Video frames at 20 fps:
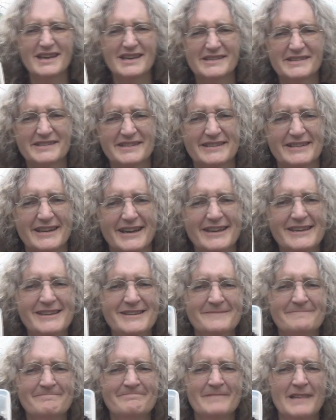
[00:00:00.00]
yesterday,
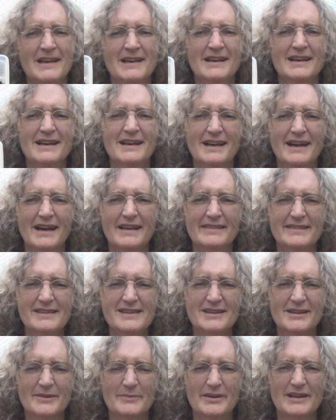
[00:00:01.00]
I
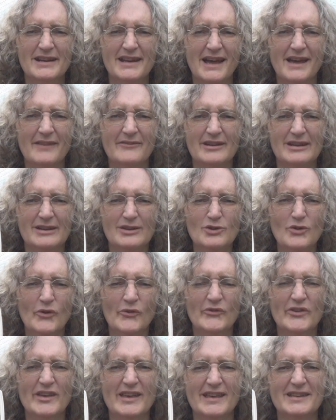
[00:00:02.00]
think I'm going to have
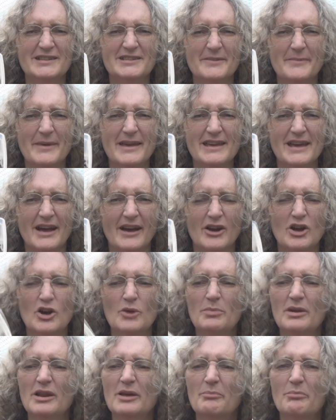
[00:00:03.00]
enough here to make a
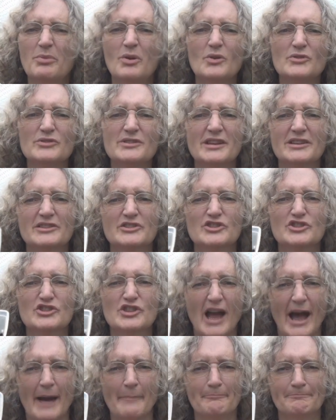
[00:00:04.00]
couple of pots of
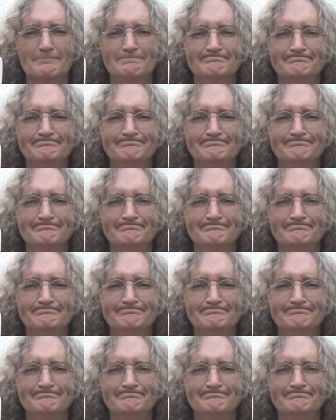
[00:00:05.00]
jam.